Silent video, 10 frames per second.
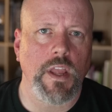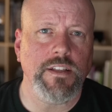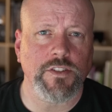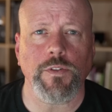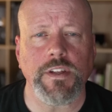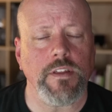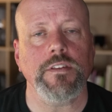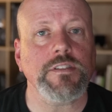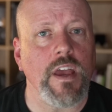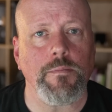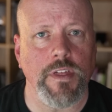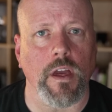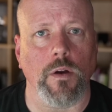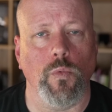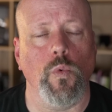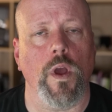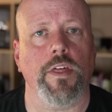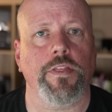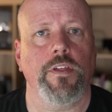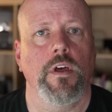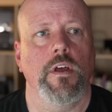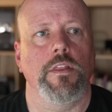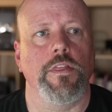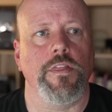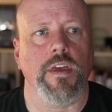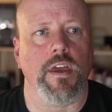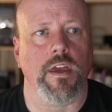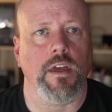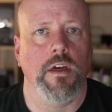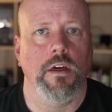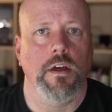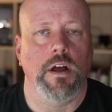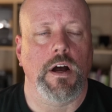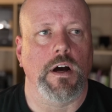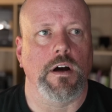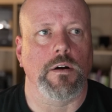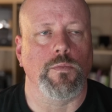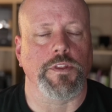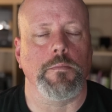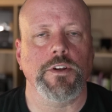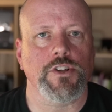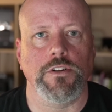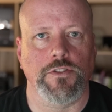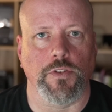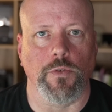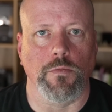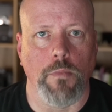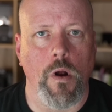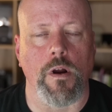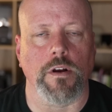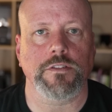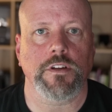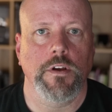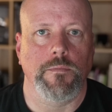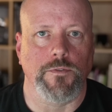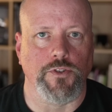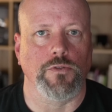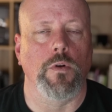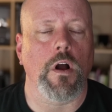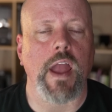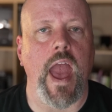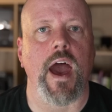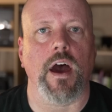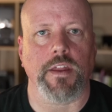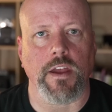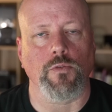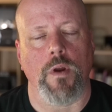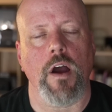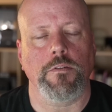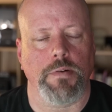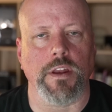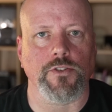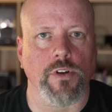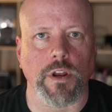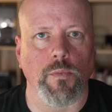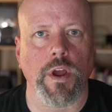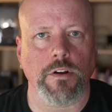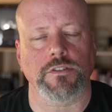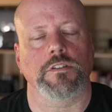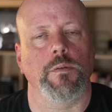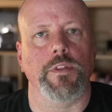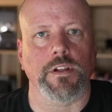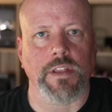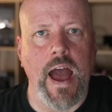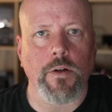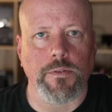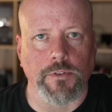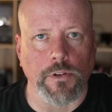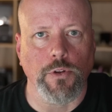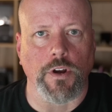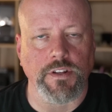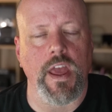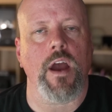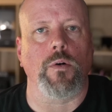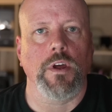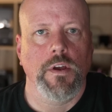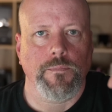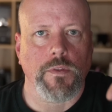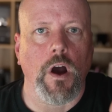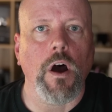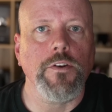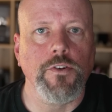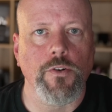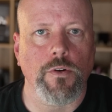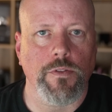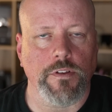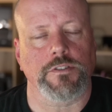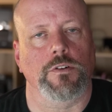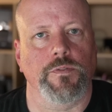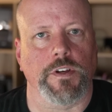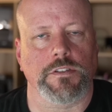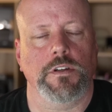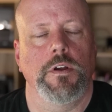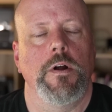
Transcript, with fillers: And so they did the same thing with the uh, with the mission to Mars, Zhurong had a ground penetrating radar system that allowed them to look down under the surface.